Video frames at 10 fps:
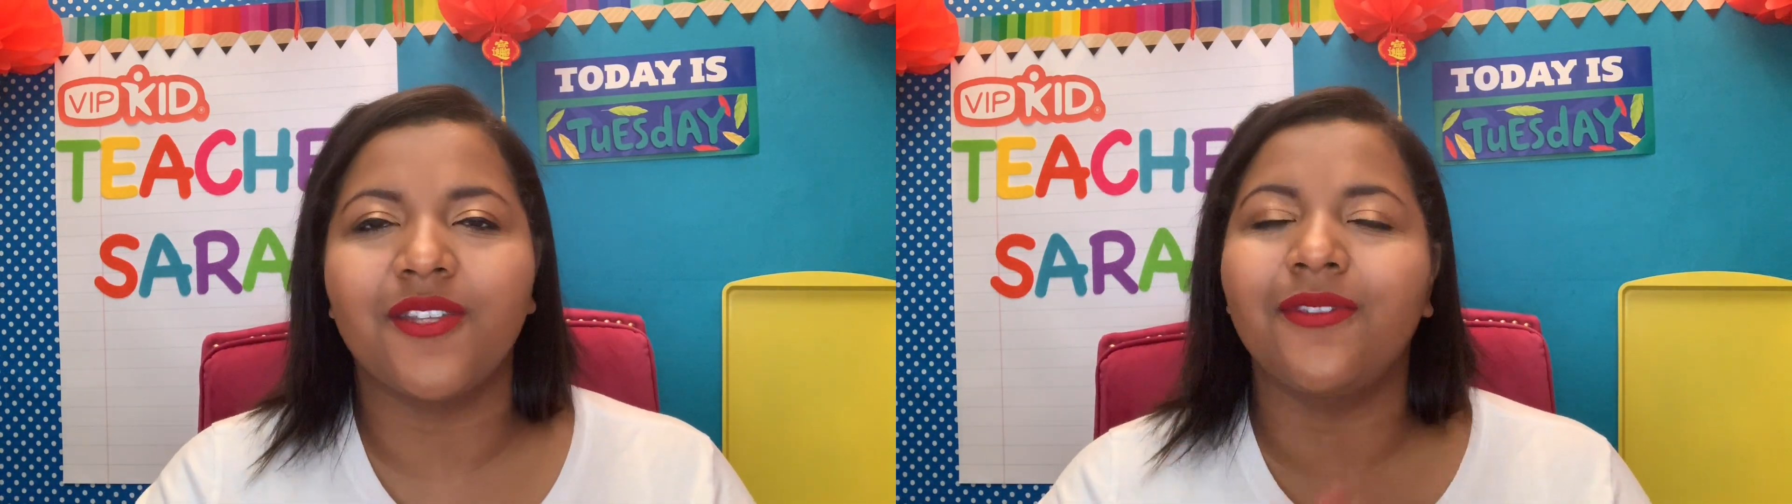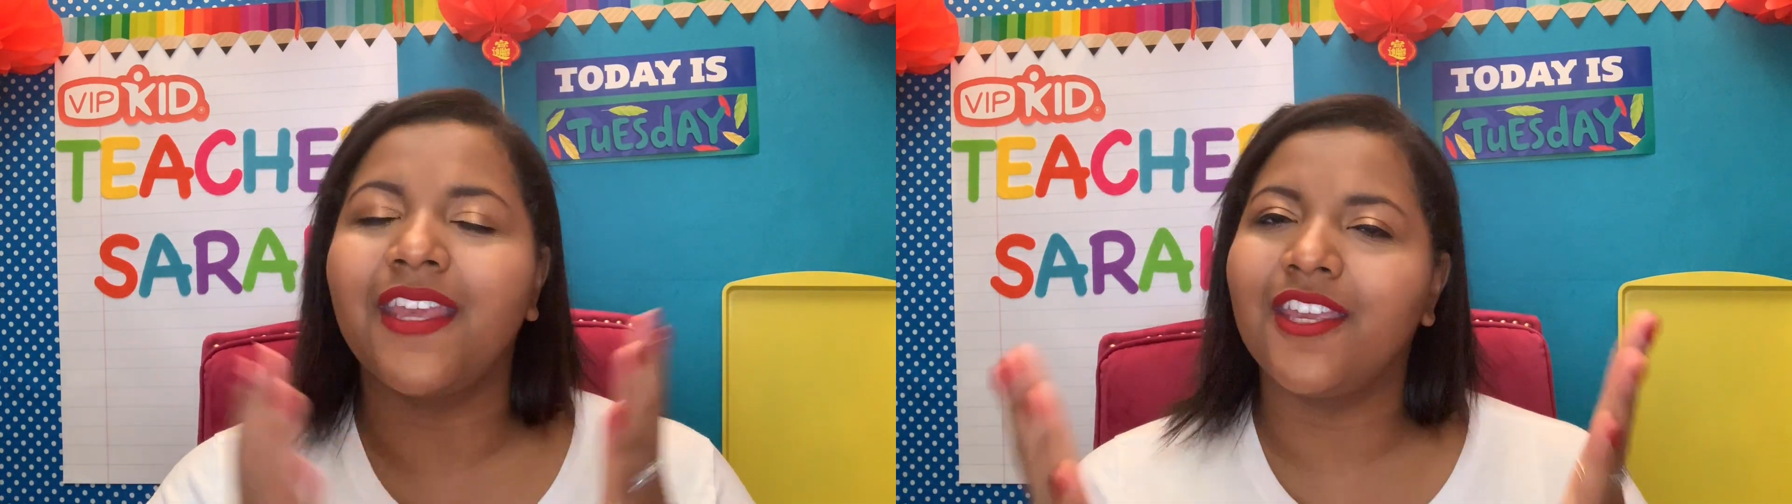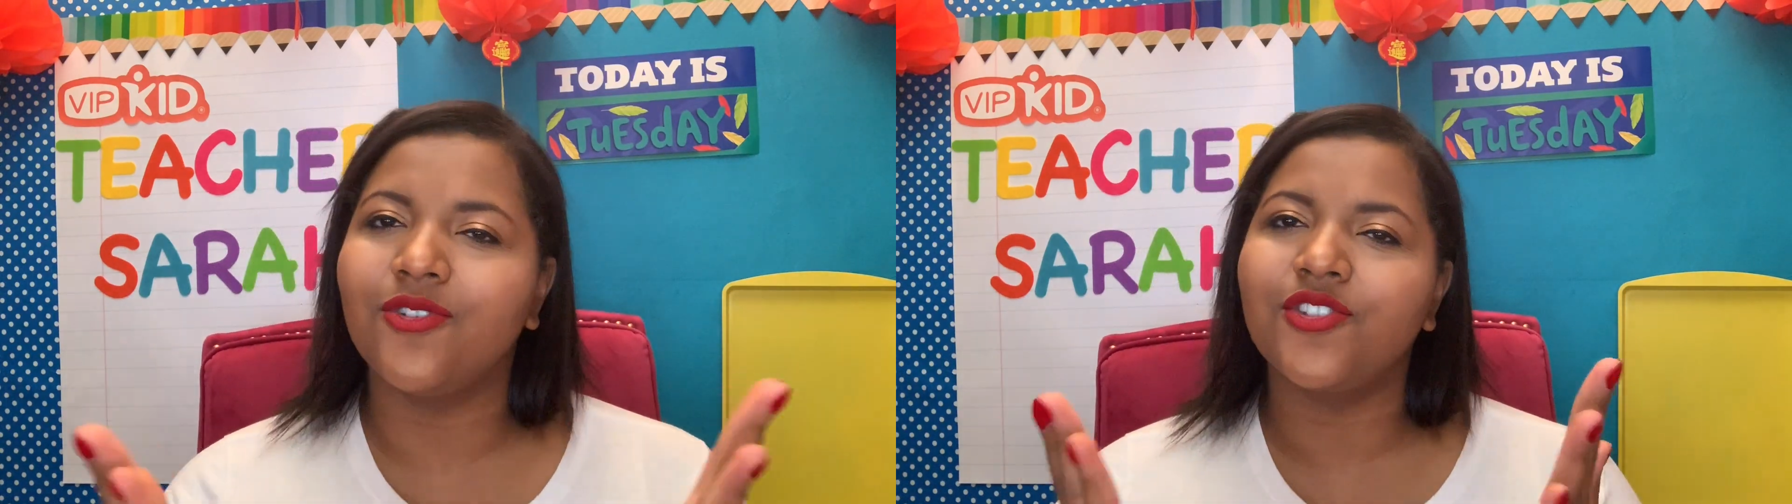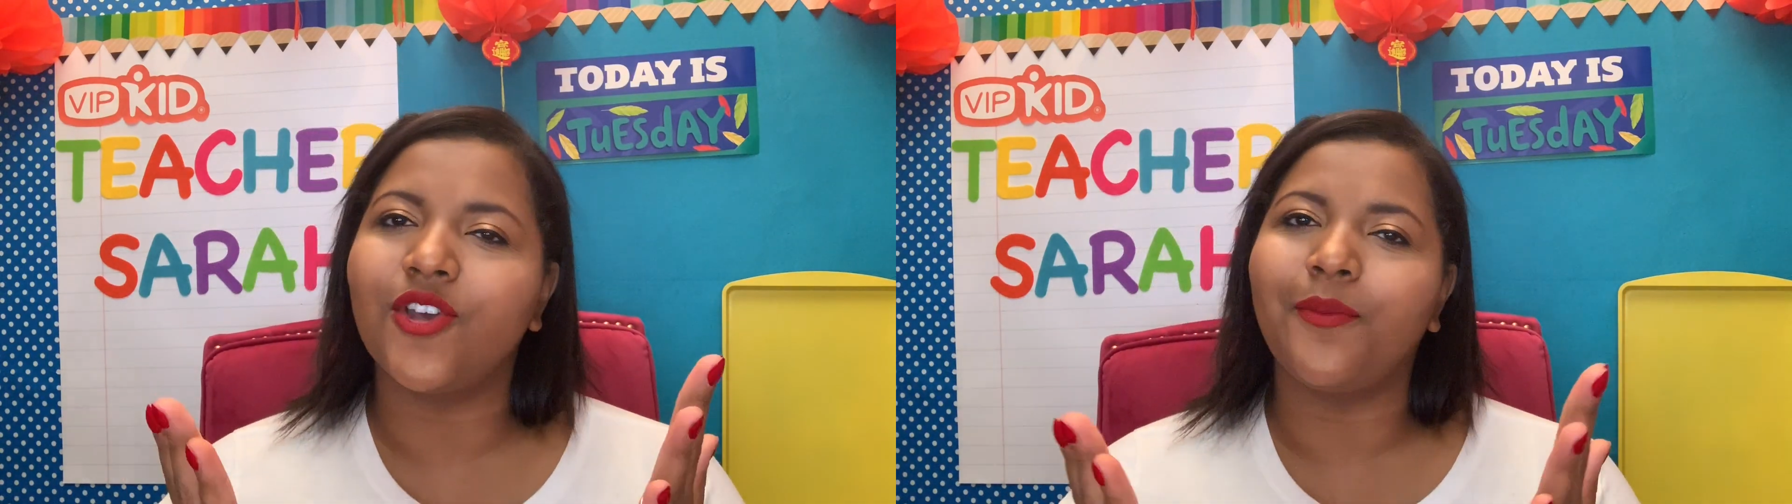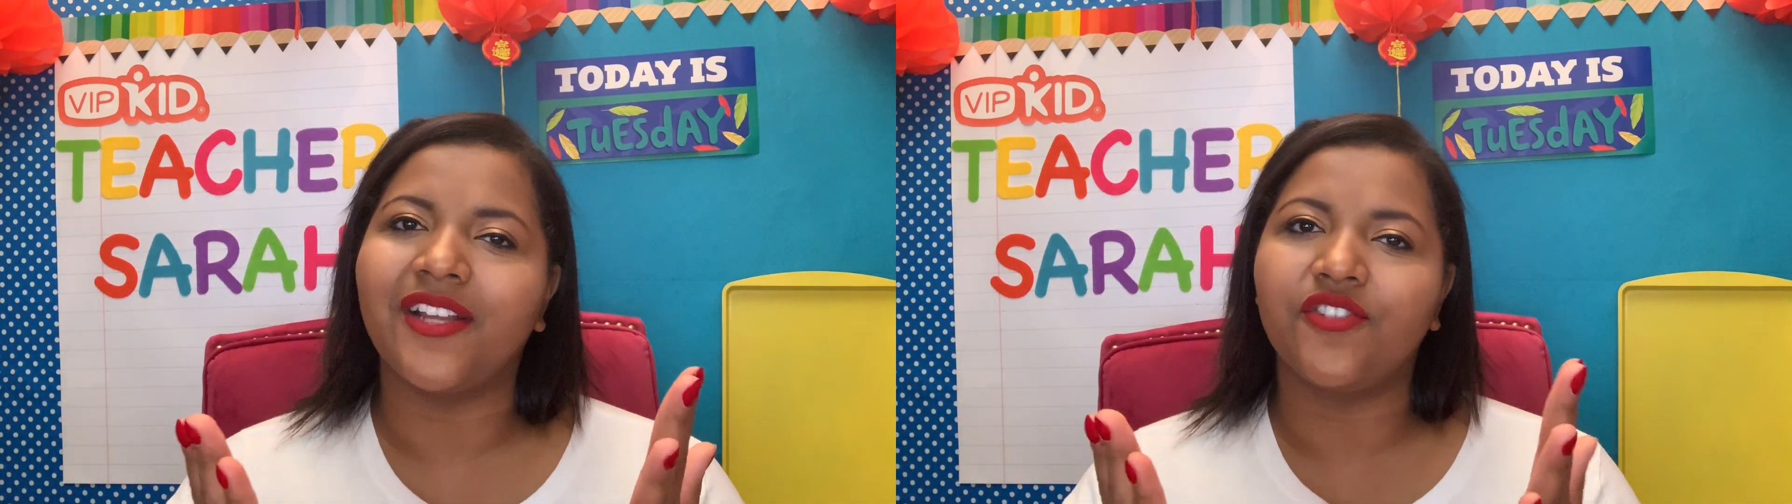So thank you
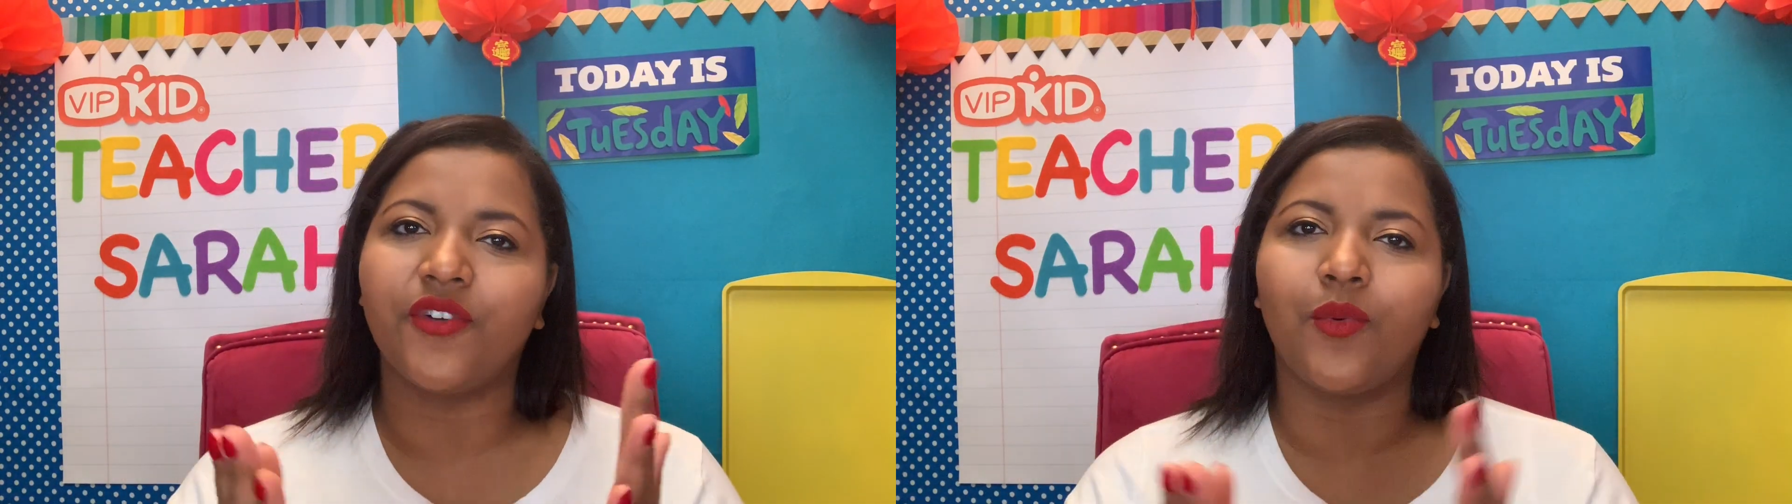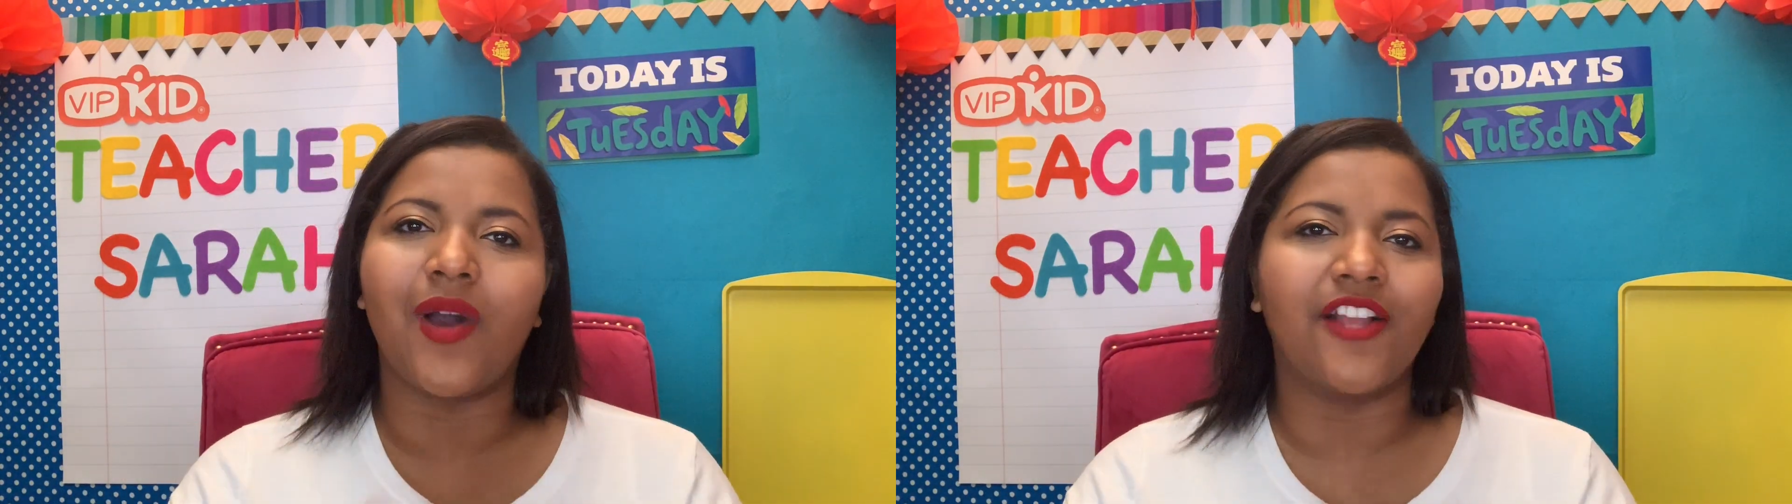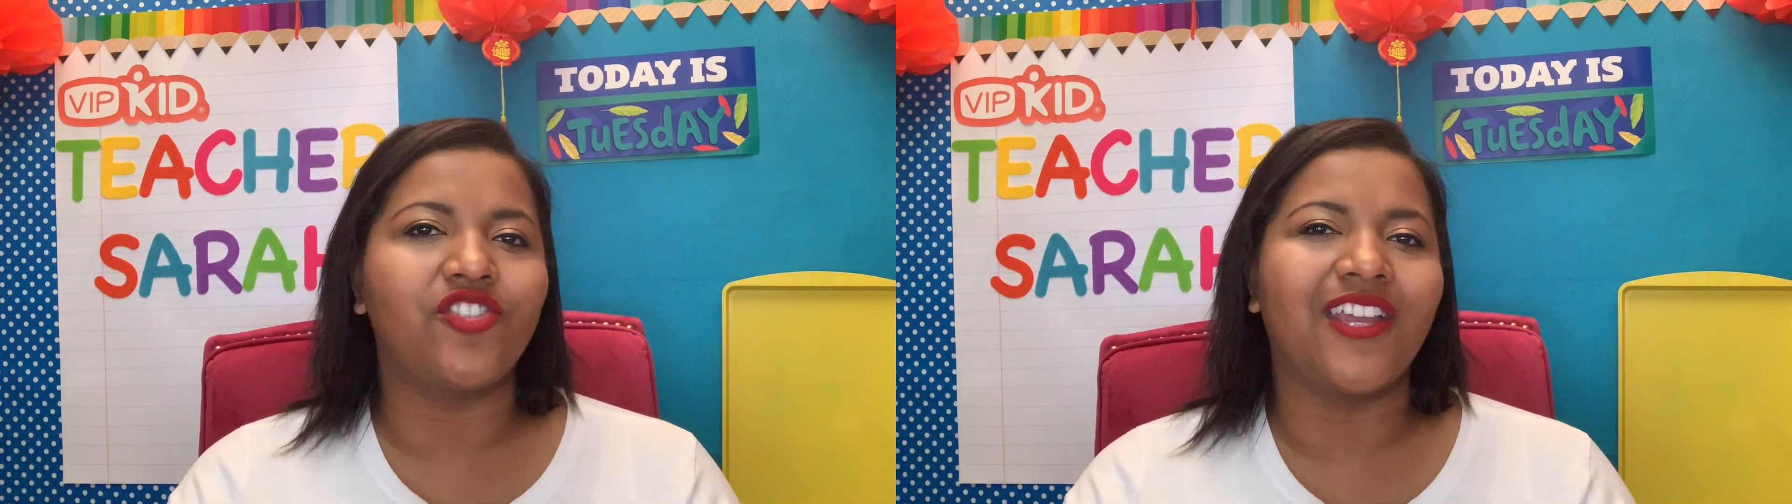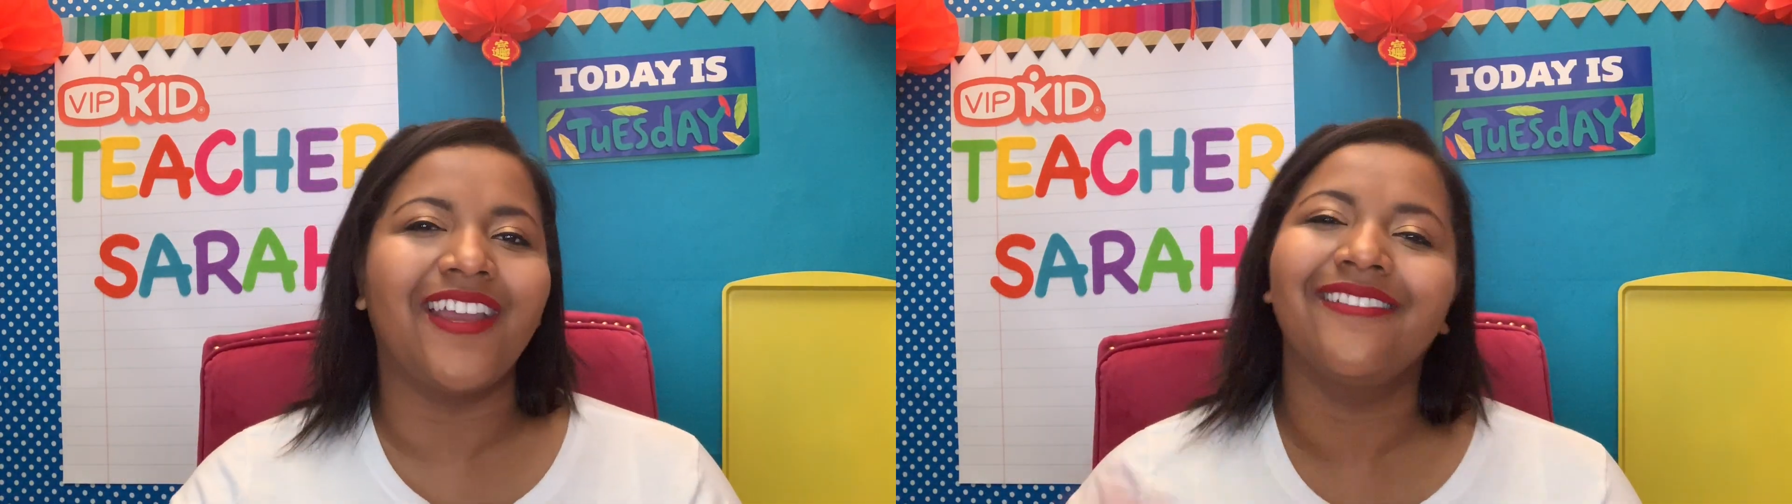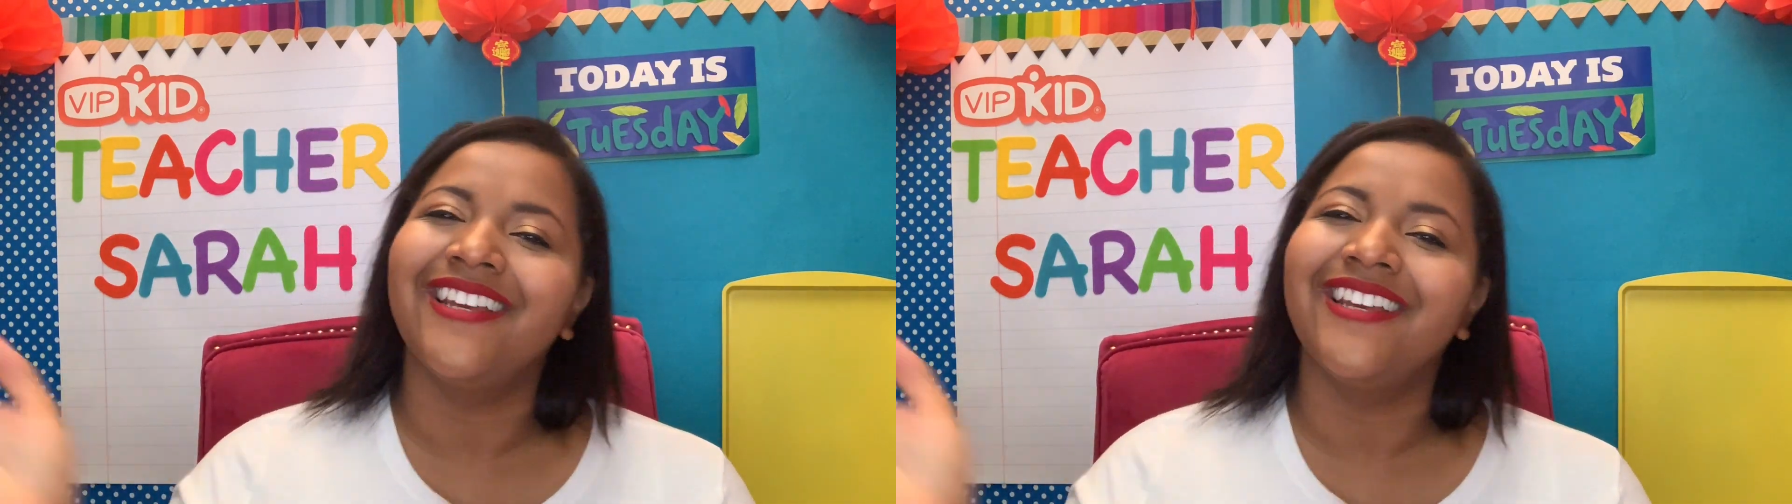so much for watching.